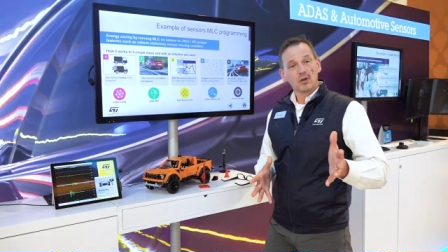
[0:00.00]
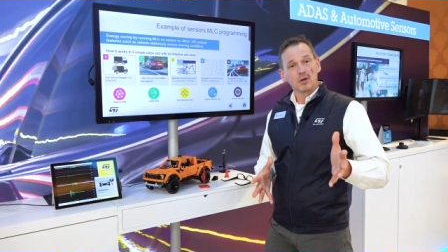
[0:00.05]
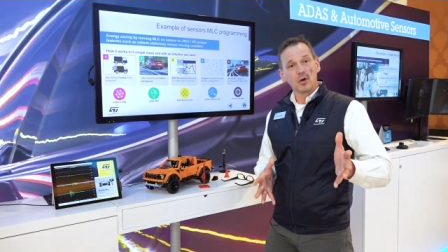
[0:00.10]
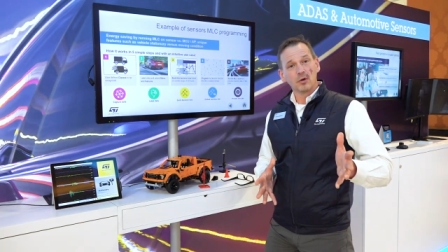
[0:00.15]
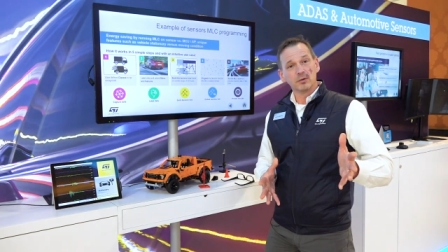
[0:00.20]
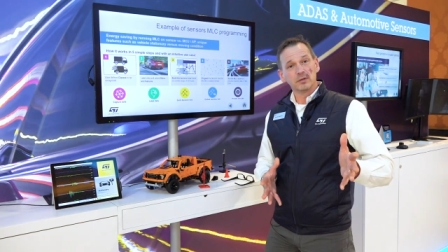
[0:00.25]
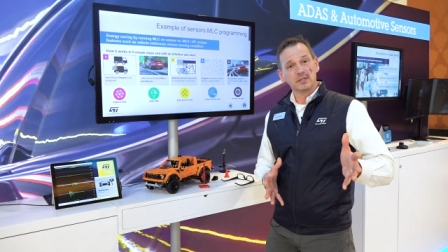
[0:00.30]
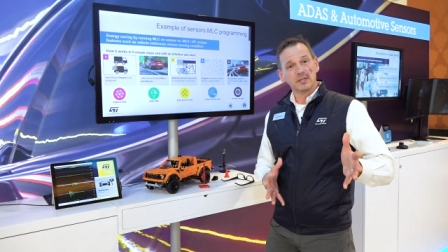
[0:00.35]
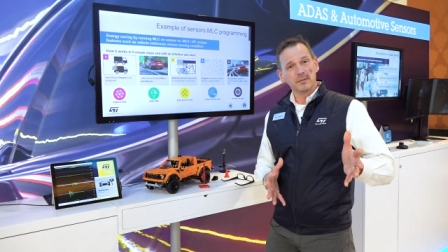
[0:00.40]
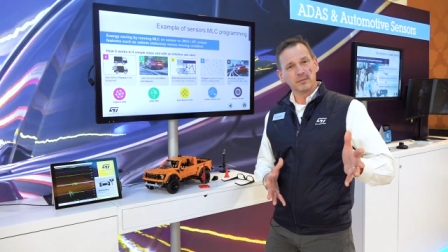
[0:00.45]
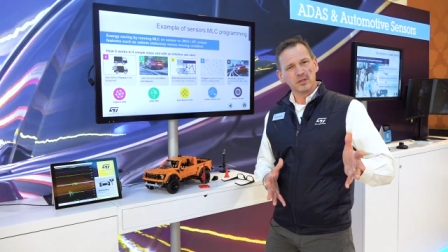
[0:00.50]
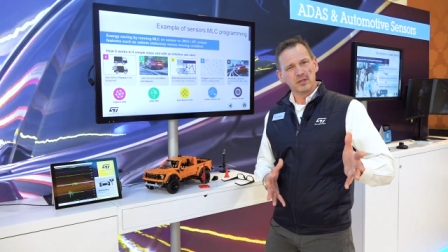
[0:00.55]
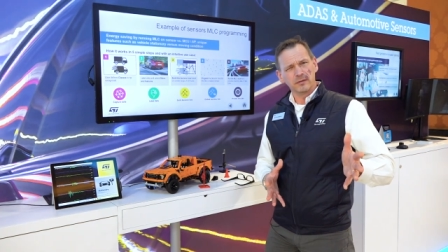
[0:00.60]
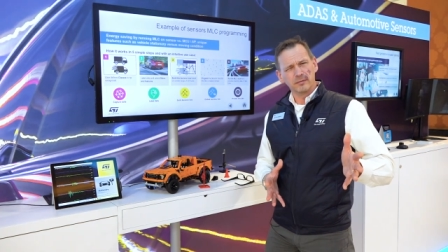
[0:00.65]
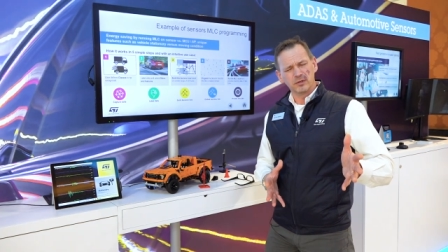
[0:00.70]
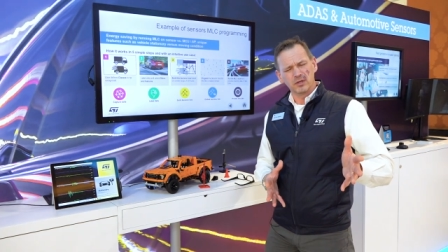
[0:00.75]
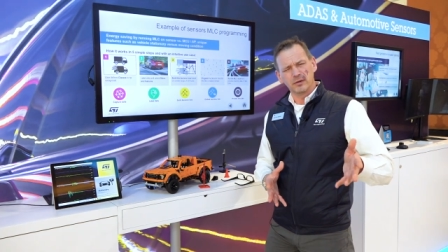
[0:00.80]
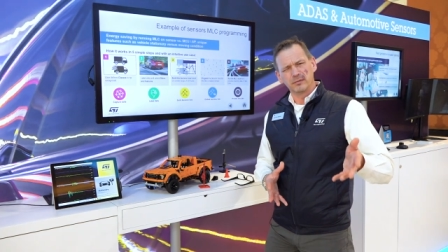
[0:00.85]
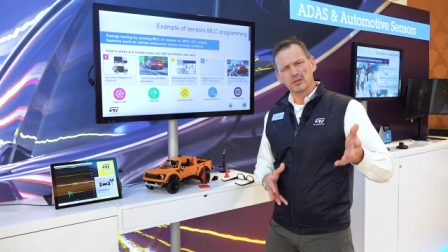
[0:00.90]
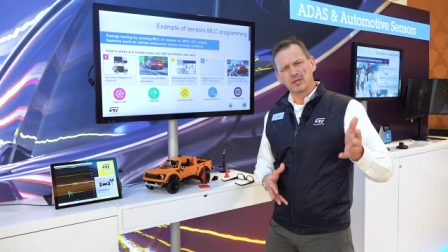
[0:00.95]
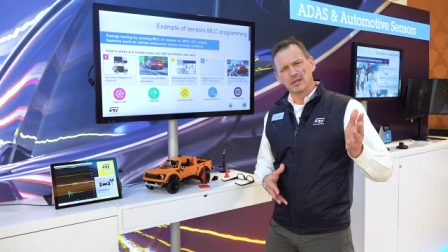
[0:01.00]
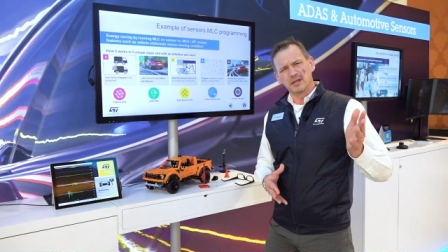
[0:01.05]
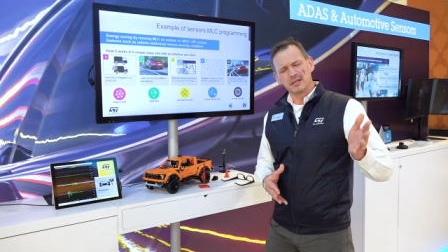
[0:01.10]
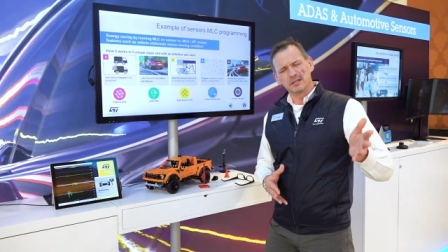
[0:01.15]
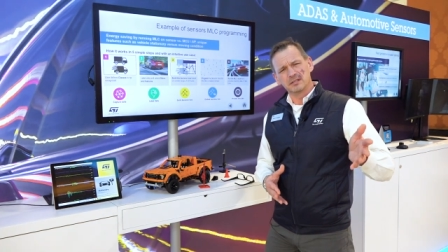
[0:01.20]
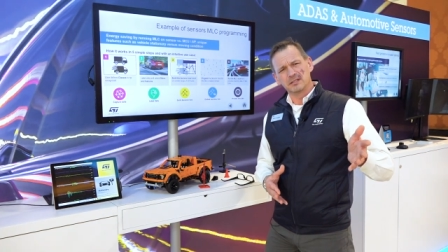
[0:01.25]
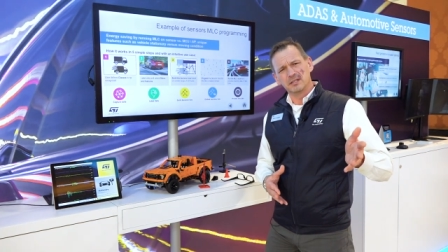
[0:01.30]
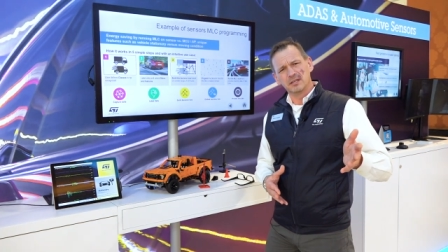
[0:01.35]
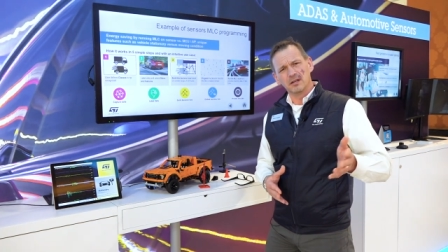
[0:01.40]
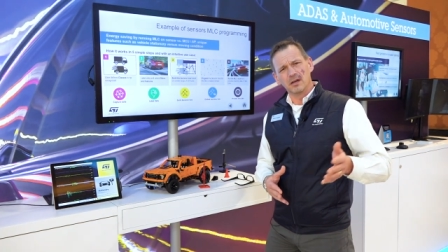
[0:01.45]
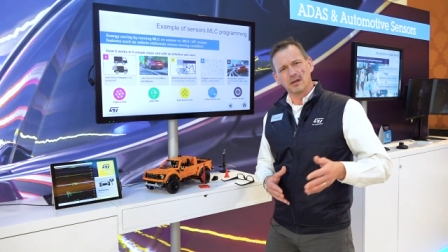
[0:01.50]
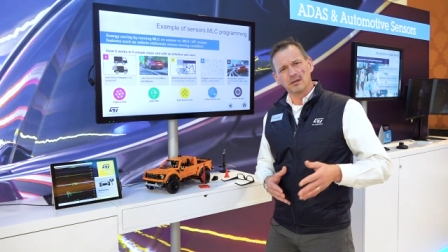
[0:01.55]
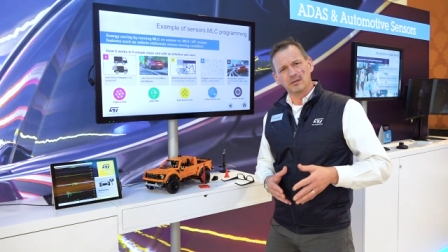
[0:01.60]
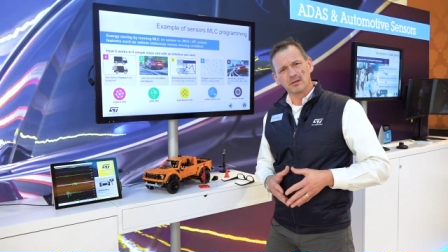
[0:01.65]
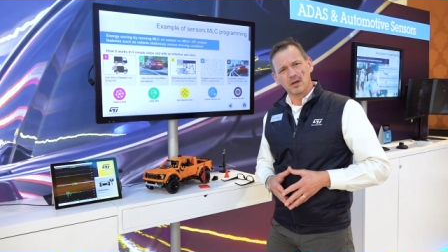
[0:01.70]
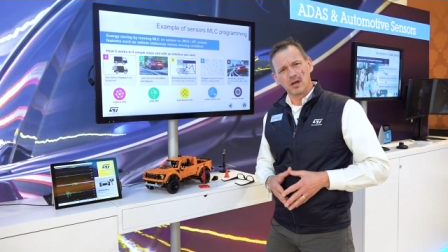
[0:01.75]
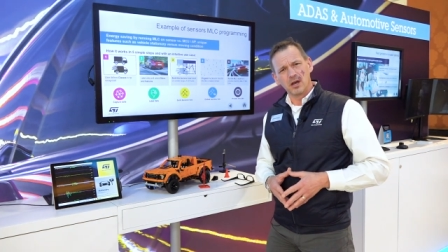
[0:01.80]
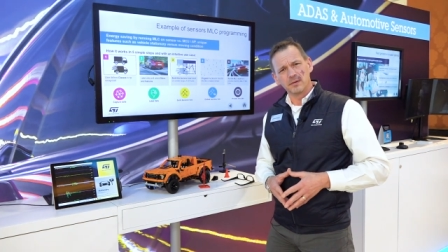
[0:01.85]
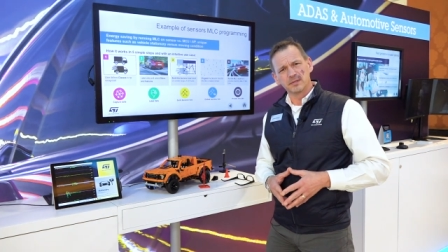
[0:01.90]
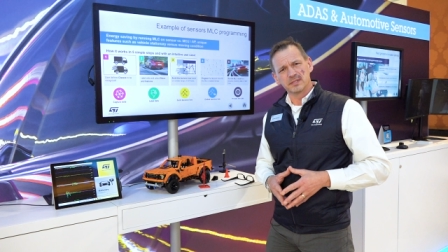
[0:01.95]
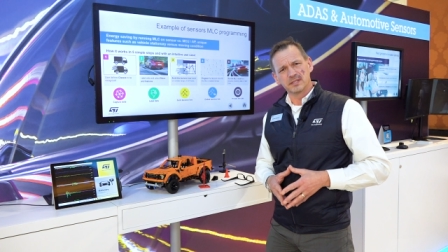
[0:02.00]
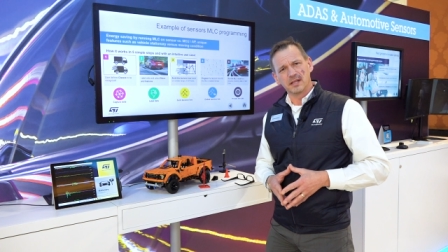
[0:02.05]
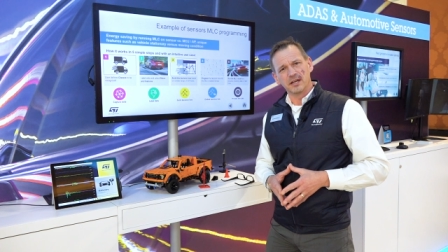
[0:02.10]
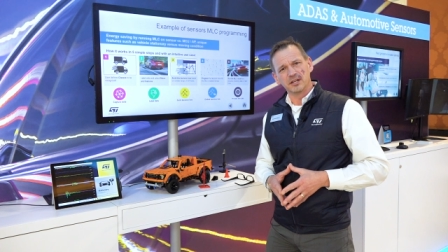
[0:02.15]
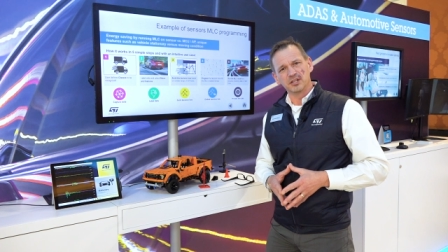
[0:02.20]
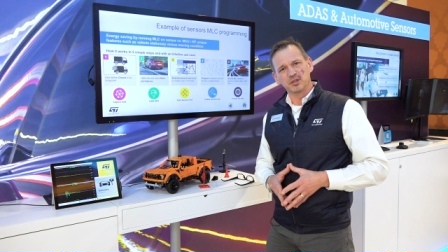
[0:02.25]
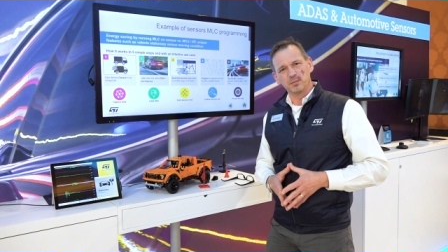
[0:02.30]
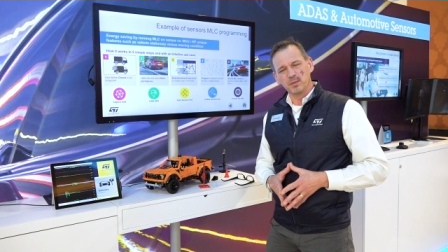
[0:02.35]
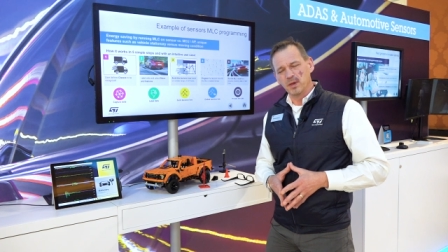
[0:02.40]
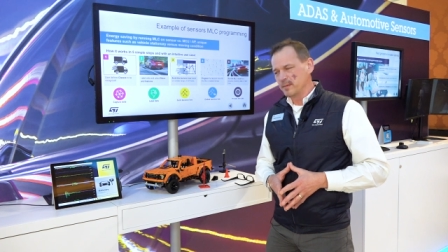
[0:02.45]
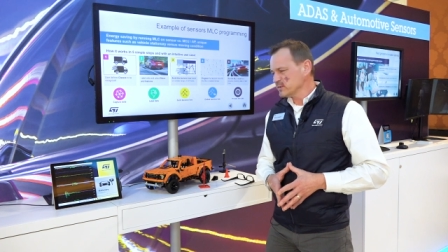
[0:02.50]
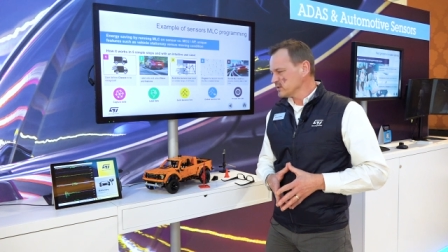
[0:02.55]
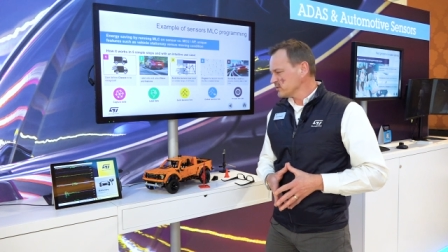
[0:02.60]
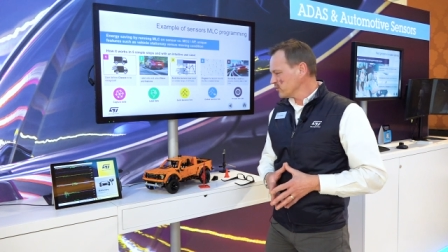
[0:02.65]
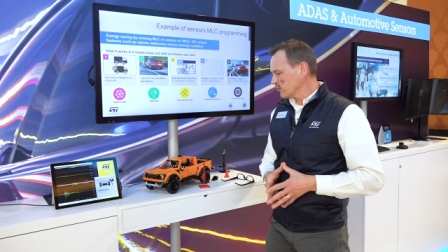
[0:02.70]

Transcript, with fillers: Go to www.st.com slash MEMS